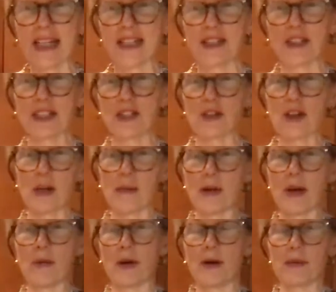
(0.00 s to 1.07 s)
So let's talk
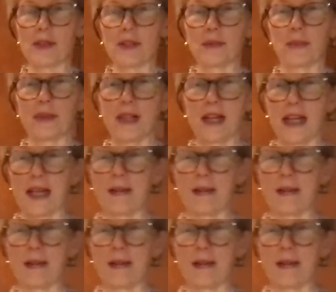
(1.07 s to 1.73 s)
about what we're going to play.